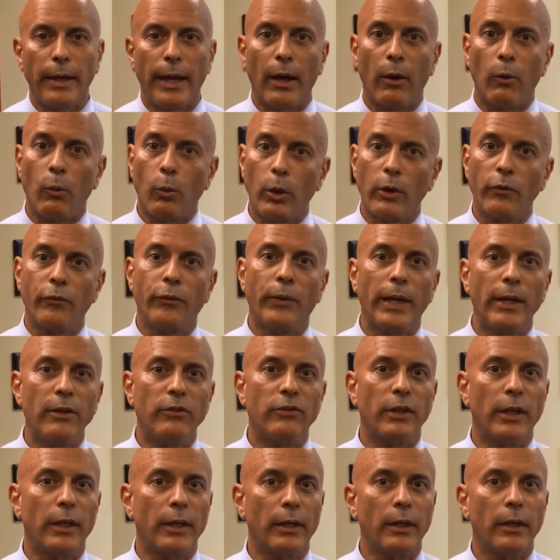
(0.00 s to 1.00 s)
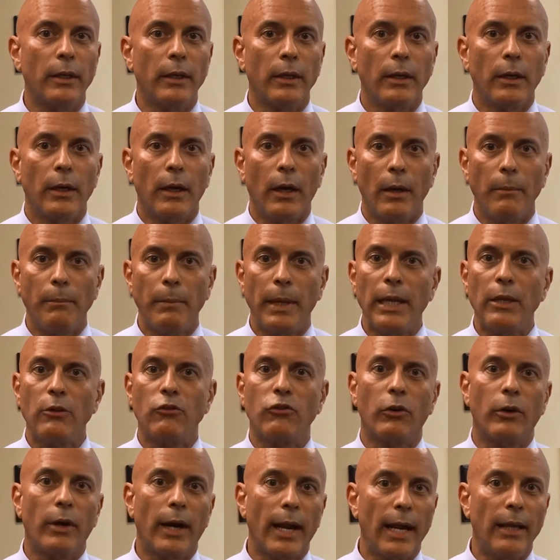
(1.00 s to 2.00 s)
Now, we're facing a
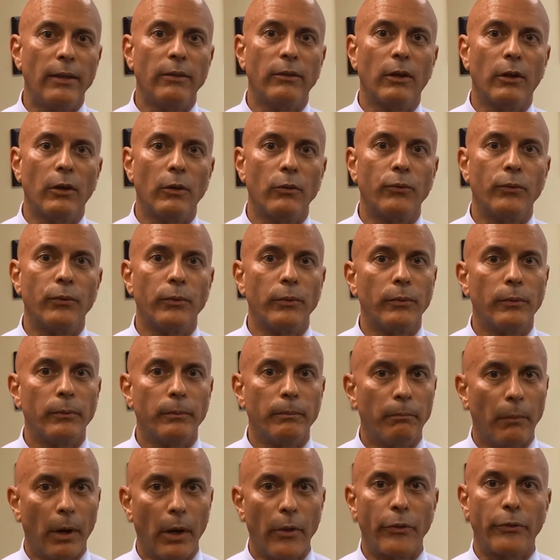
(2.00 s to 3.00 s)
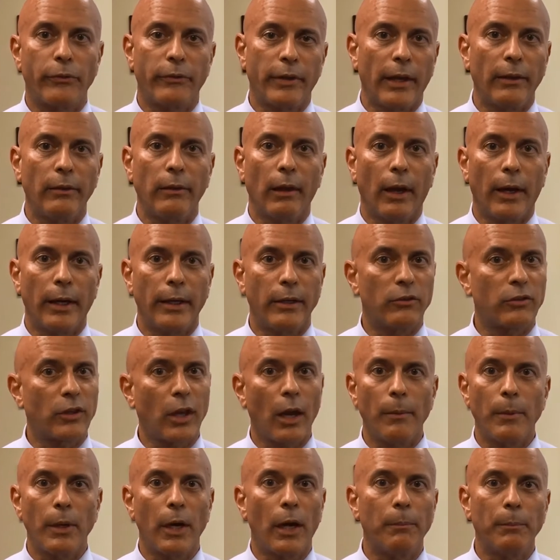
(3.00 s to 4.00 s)
major end of month deadlines
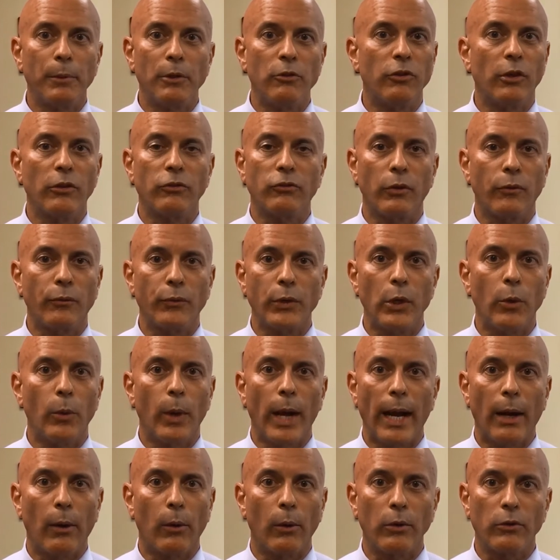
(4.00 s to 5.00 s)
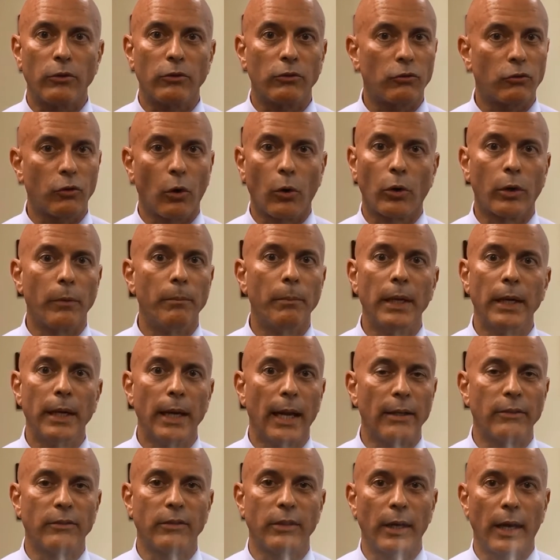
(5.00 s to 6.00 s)
coming up in just a few hours, stroke of
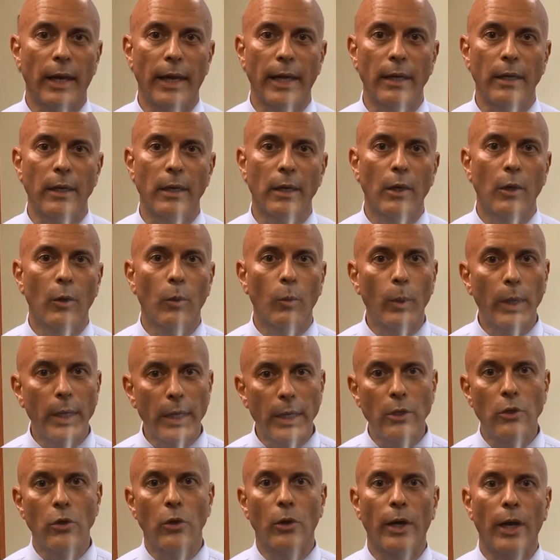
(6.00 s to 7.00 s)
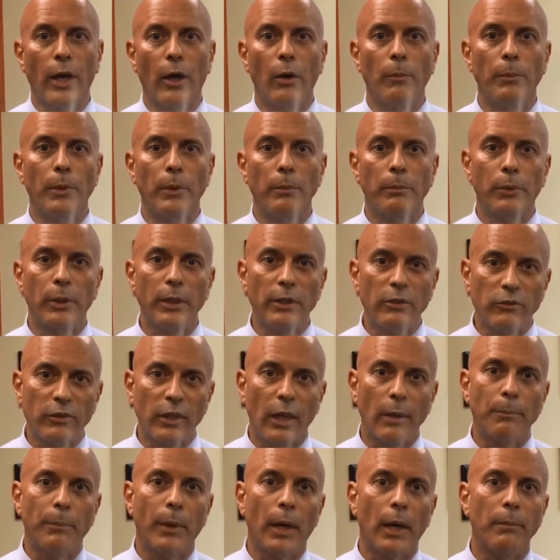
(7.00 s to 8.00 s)
midnight tonight. We need your help. Please
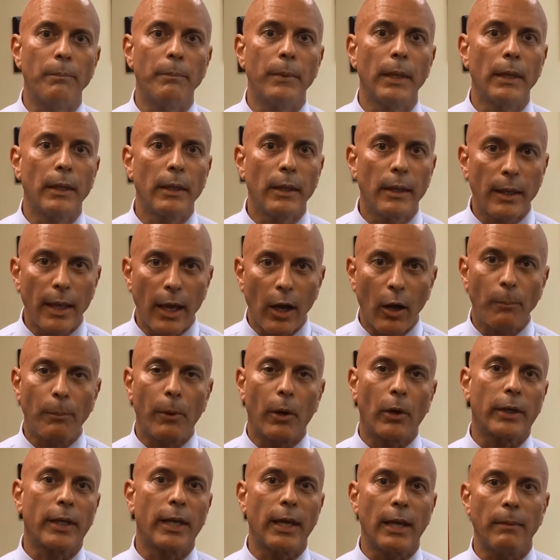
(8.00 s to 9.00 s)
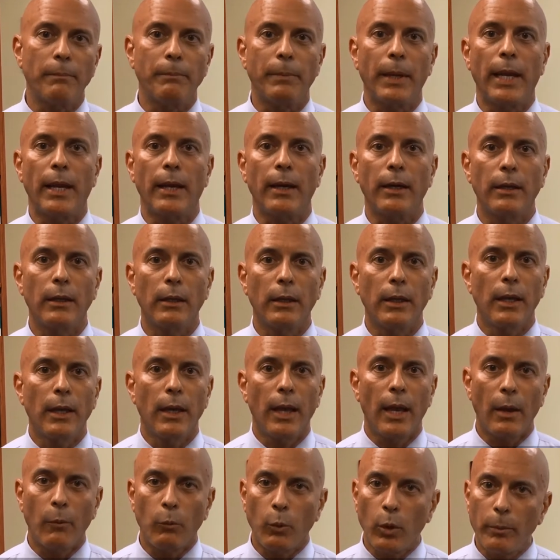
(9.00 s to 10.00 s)
step up, help our campaign,
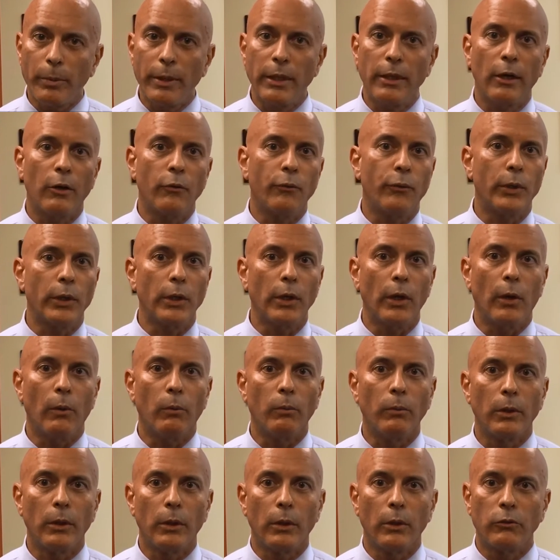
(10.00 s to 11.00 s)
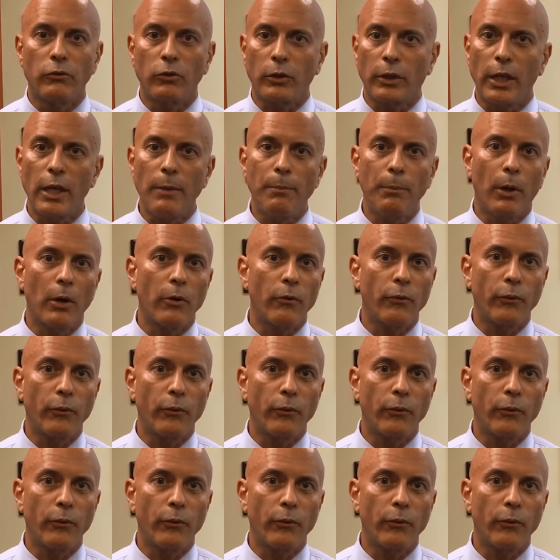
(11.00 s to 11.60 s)
and we'll be there for you. So keep